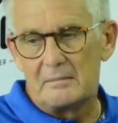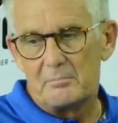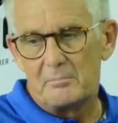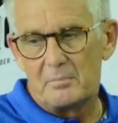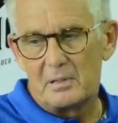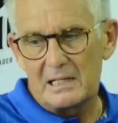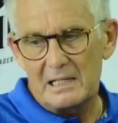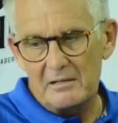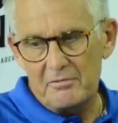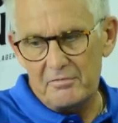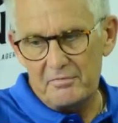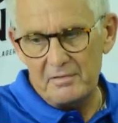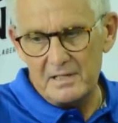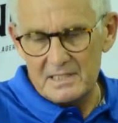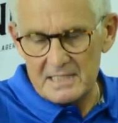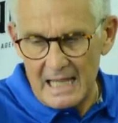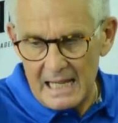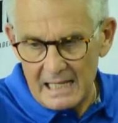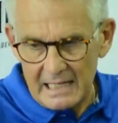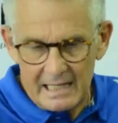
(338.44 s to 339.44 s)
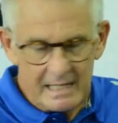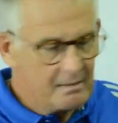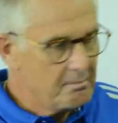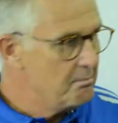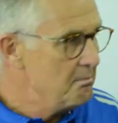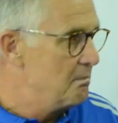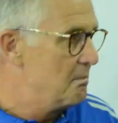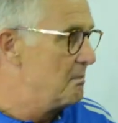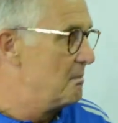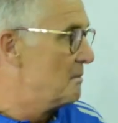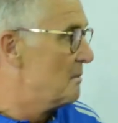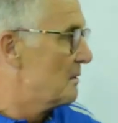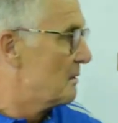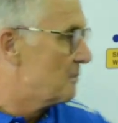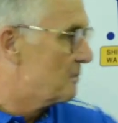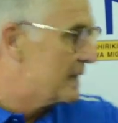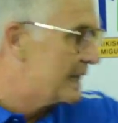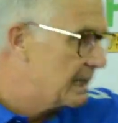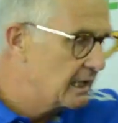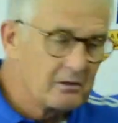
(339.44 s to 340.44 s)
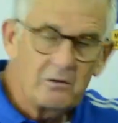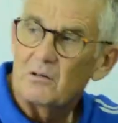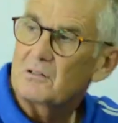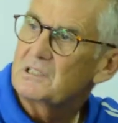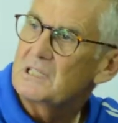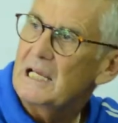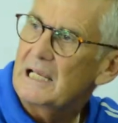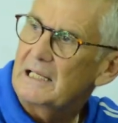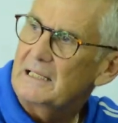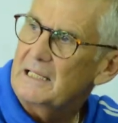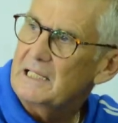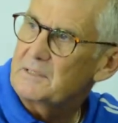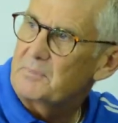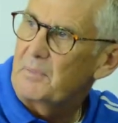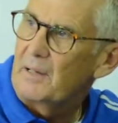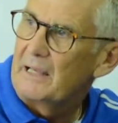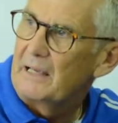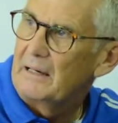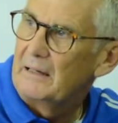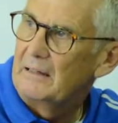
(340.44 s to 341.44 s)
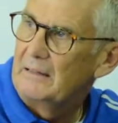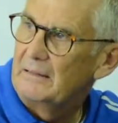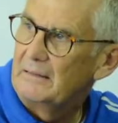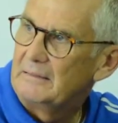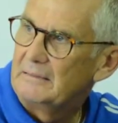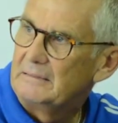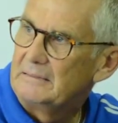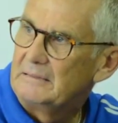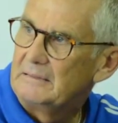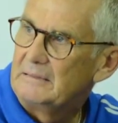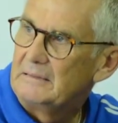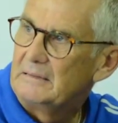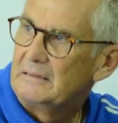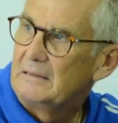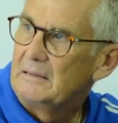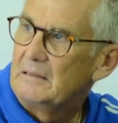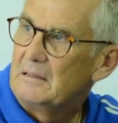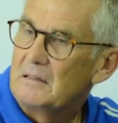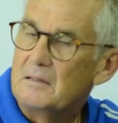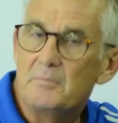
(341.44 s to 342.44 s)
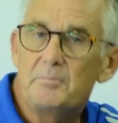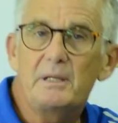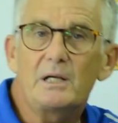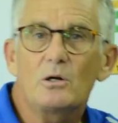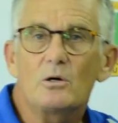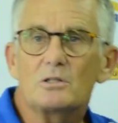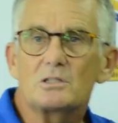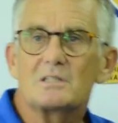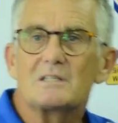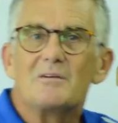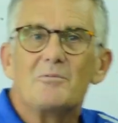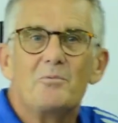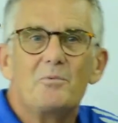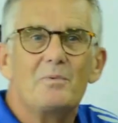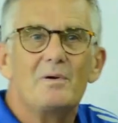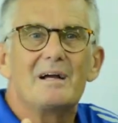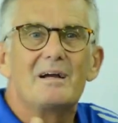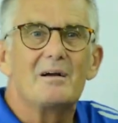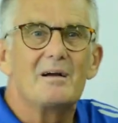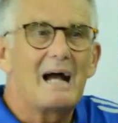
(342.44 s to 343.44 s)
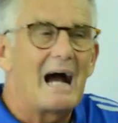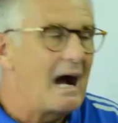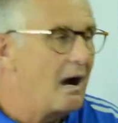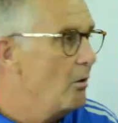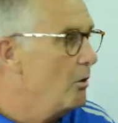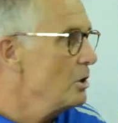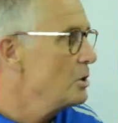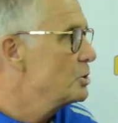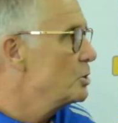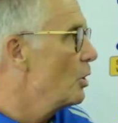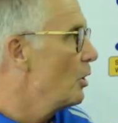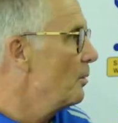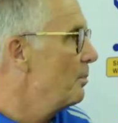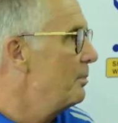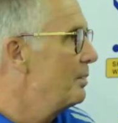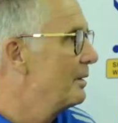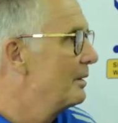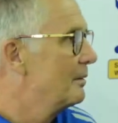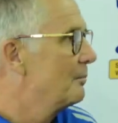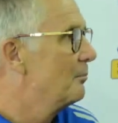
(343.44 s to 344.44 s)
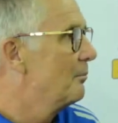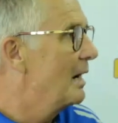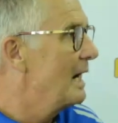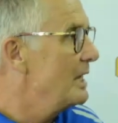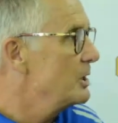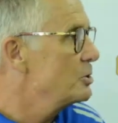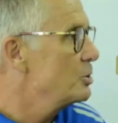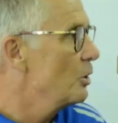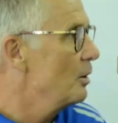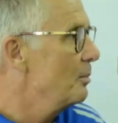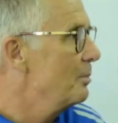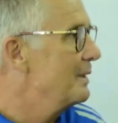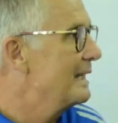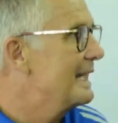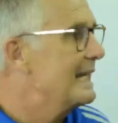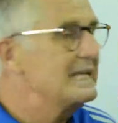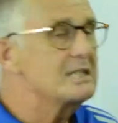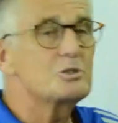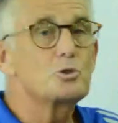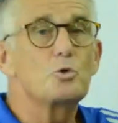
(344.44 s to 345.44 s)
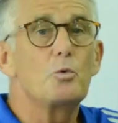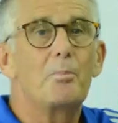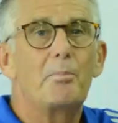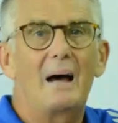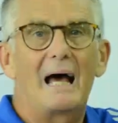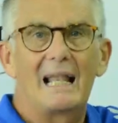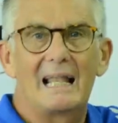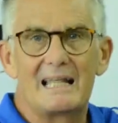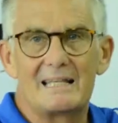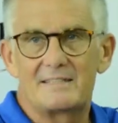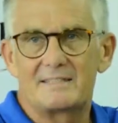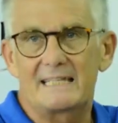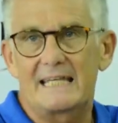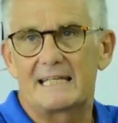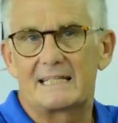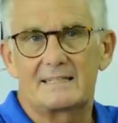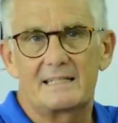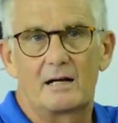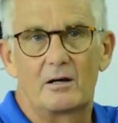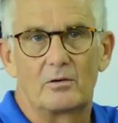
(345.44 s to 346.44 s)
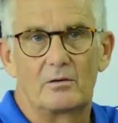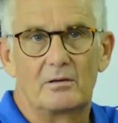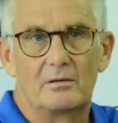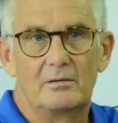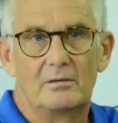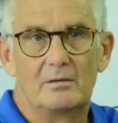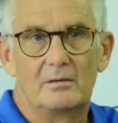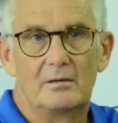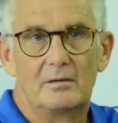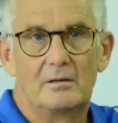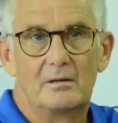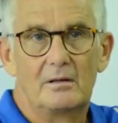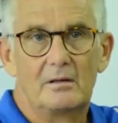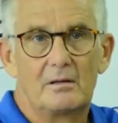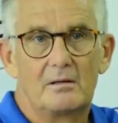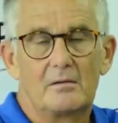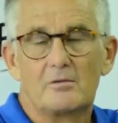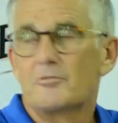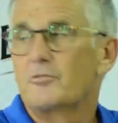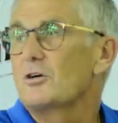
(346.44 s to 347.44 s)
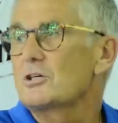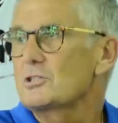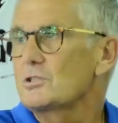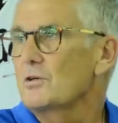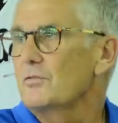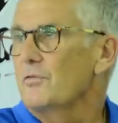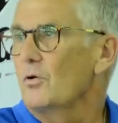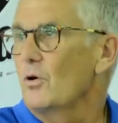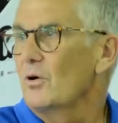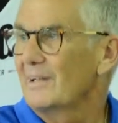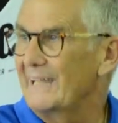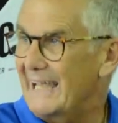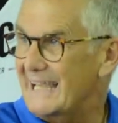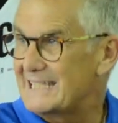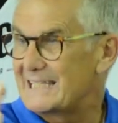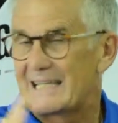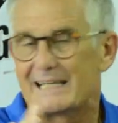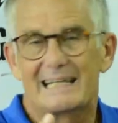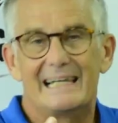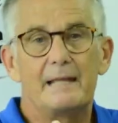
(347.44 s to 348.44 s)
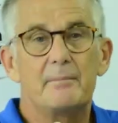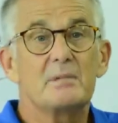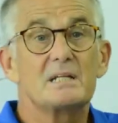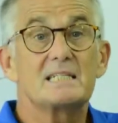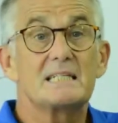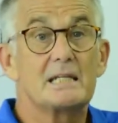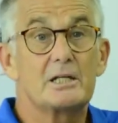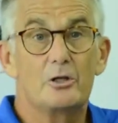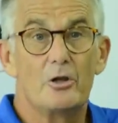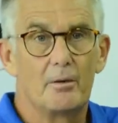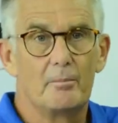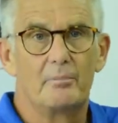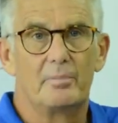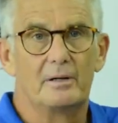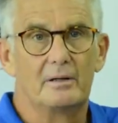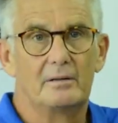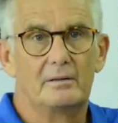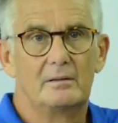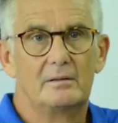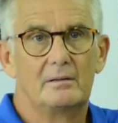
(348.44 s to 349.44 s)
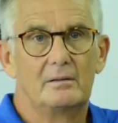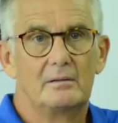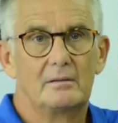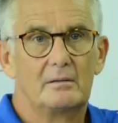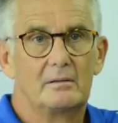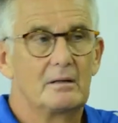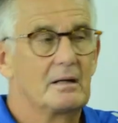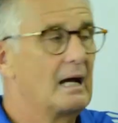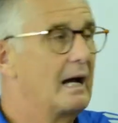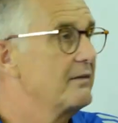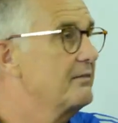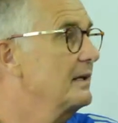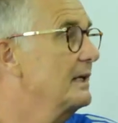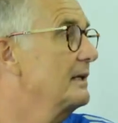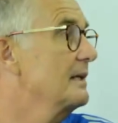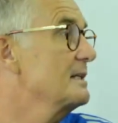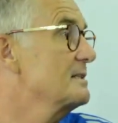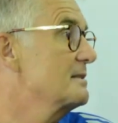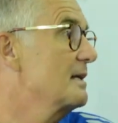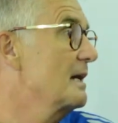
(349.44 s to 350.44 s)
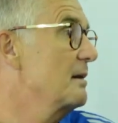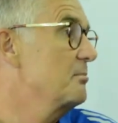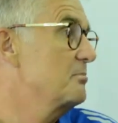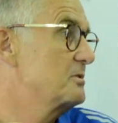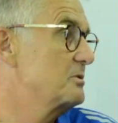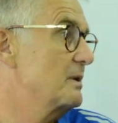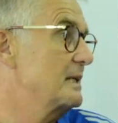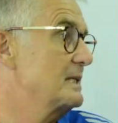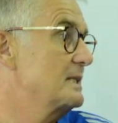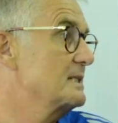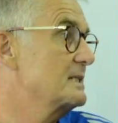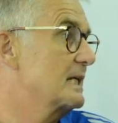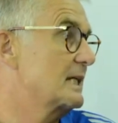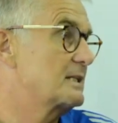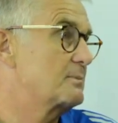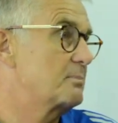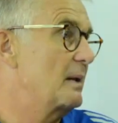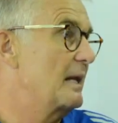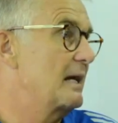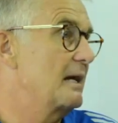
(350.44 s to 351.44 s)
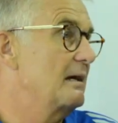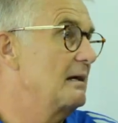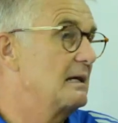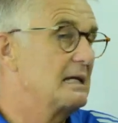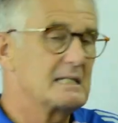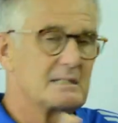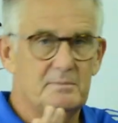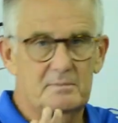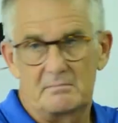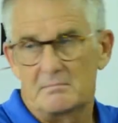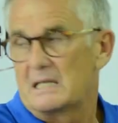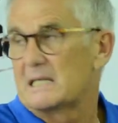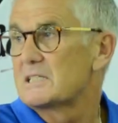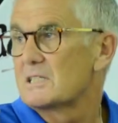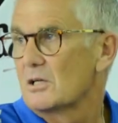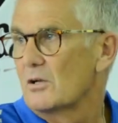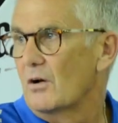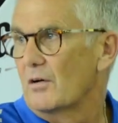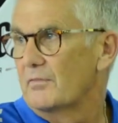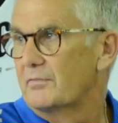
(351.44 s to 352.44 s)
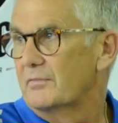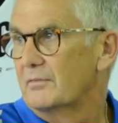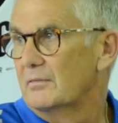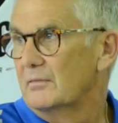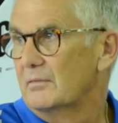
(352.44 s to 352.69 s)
But if we take him, we cannot take this player. Because our job, my job, is to balance things out. First of all, there is a limited number. I think this time 26 players is enough.